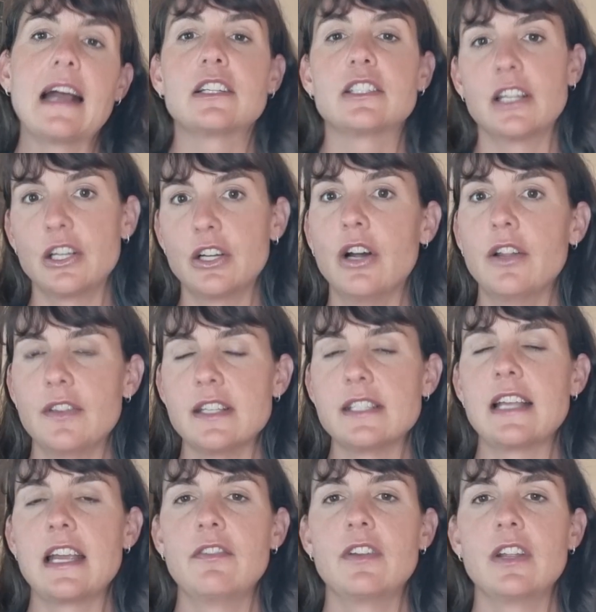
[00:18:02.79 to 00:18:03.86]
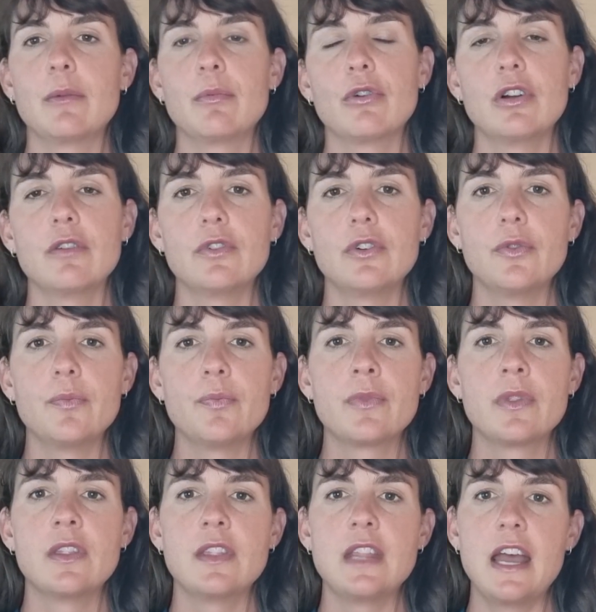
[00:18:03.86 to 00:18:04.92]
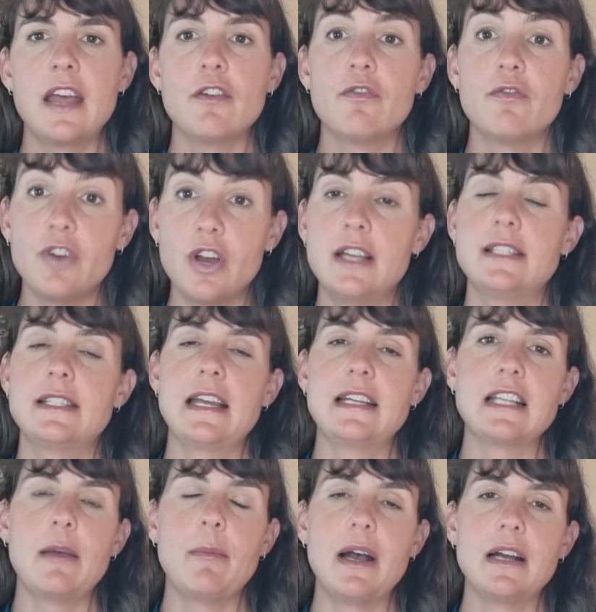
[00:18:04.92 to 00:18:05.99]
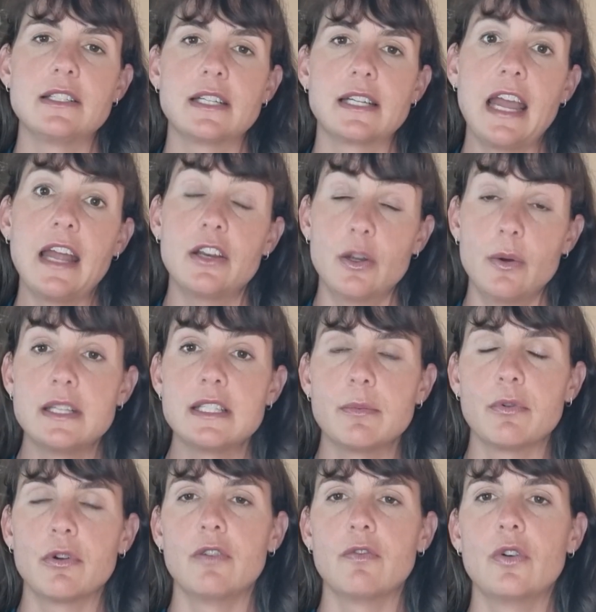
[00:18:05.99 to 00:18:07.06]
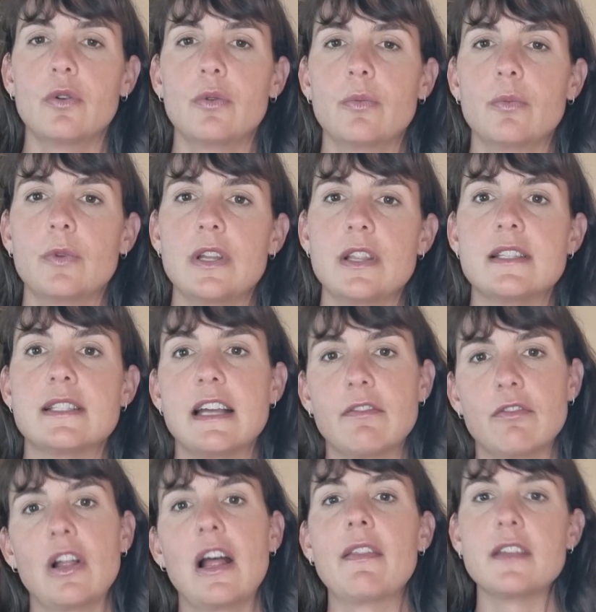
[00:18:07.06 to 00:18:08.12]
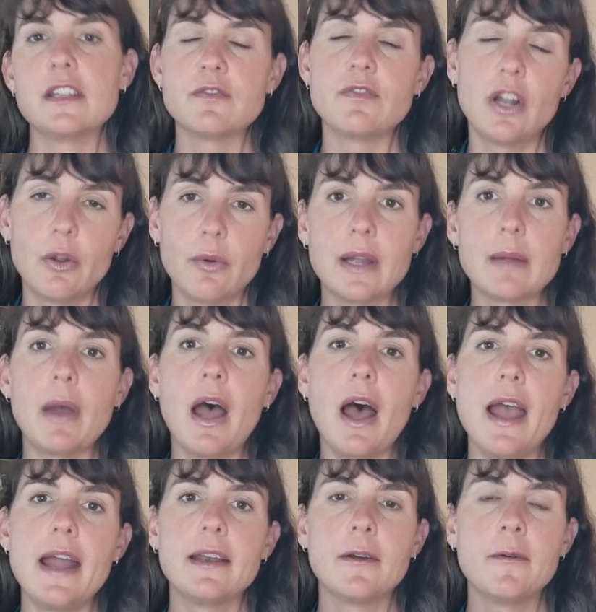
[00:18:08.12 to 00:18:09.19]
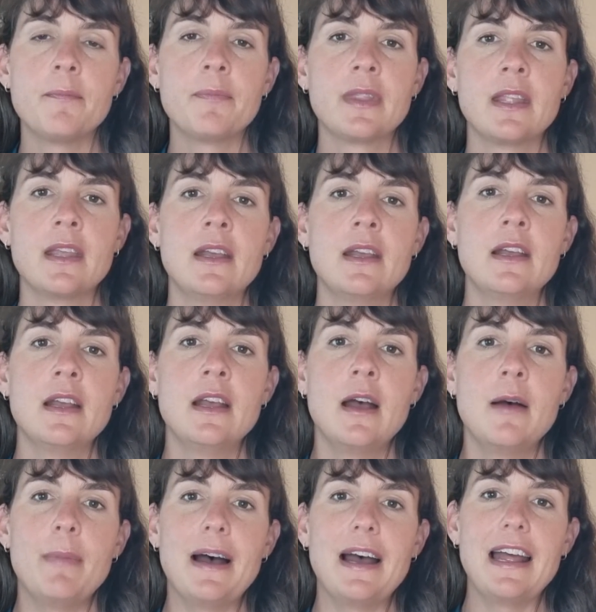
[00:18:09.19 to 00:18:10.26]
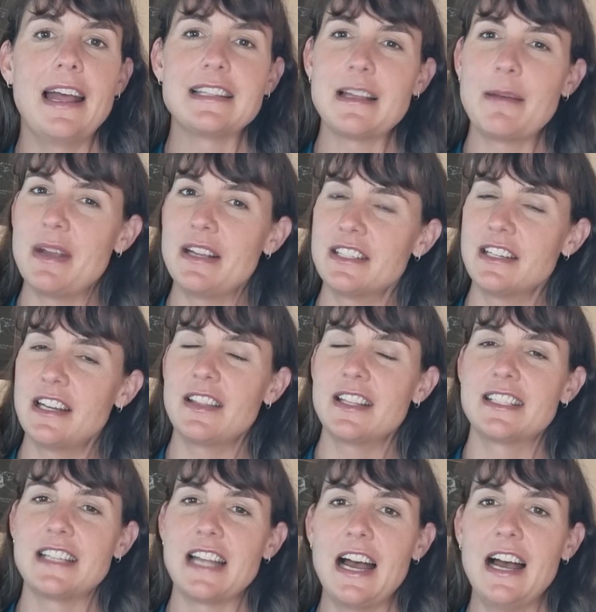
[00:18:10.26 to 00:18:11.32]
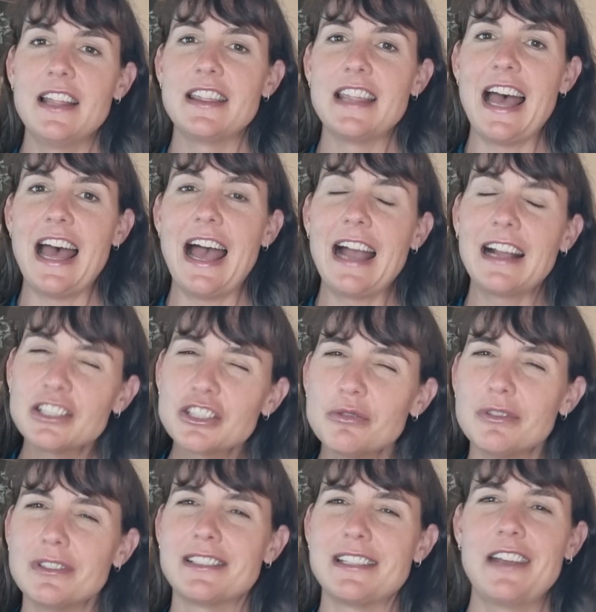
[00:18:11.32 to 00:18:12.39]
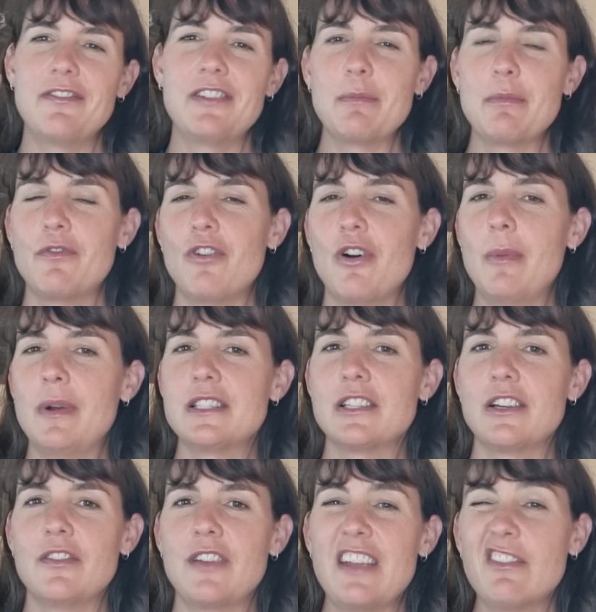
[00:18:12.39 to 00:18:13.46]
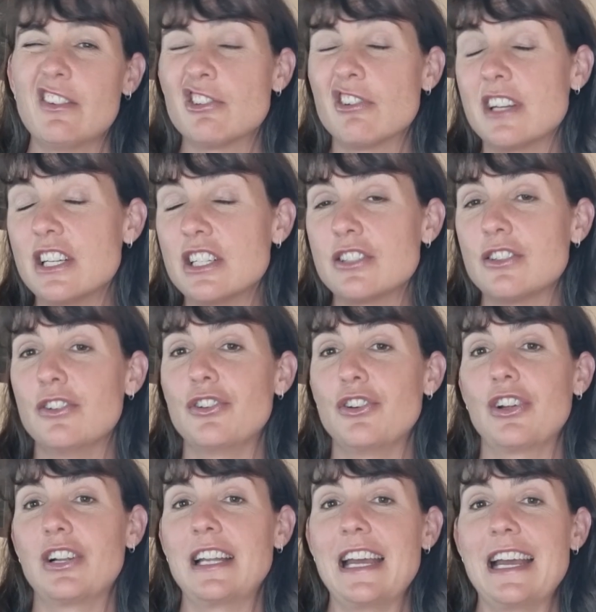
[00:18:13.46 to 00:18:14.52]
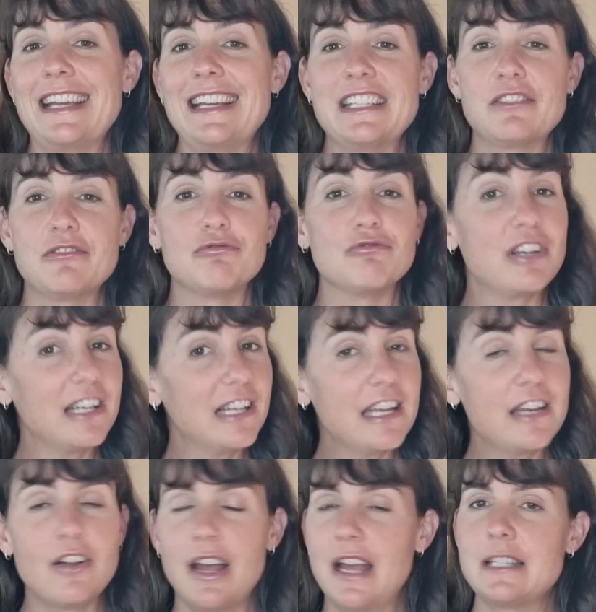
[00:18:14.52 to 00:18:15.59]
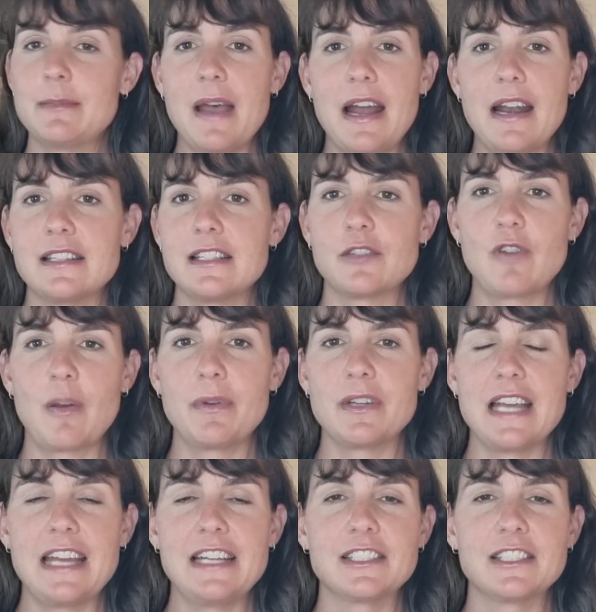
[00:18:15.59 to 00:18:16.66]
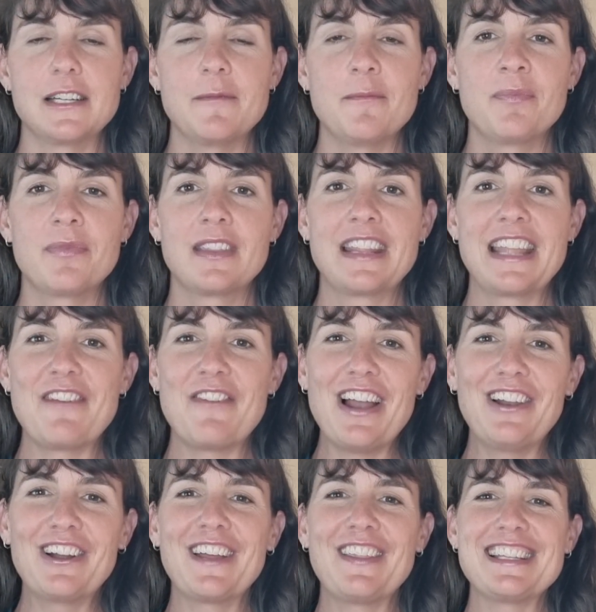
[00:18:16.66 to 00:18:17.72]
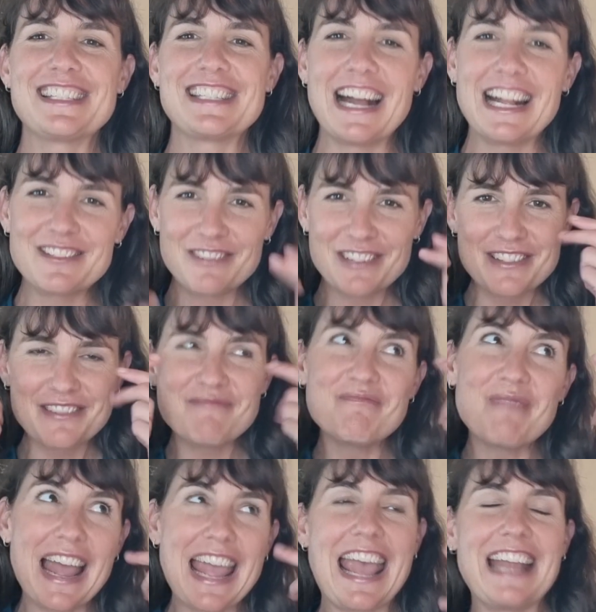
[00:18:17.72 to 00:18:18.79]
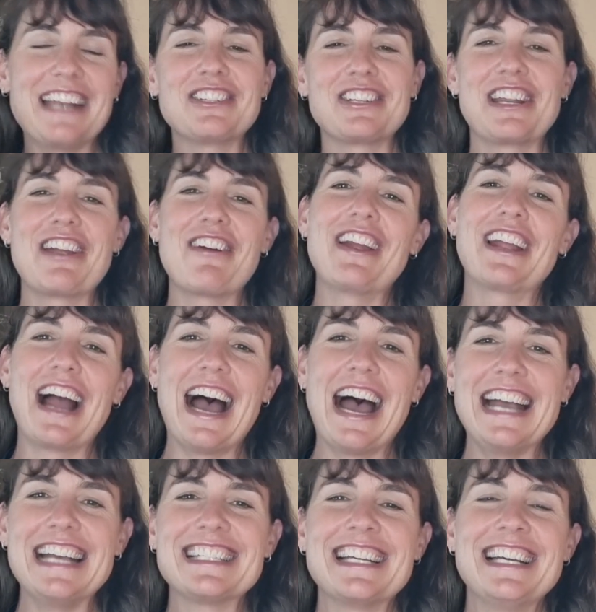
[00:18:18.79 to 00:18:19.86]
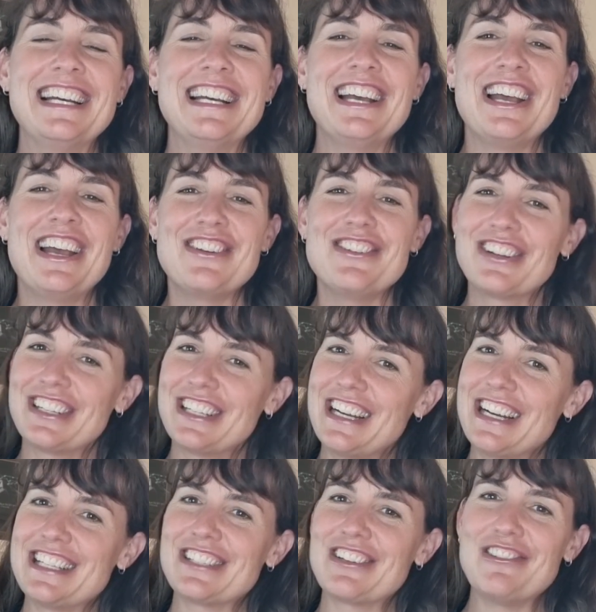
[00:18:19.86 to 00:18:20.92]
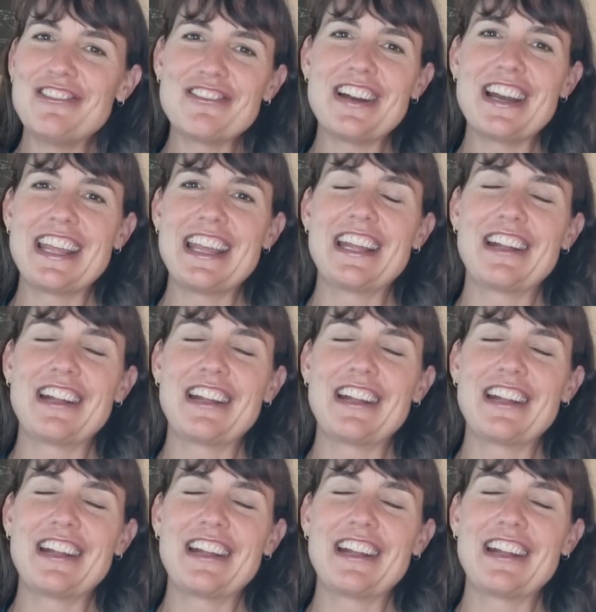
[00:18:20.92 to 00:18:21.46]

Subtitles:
actually gotten the safety approval. They're the first SMR to get US approval, with several others following behind. But as I mentioned at the start, the actual safety performance of even traditional nuclear is really not as bad as its reputation. If I look at the stats with my engineering eyes, nuclear is already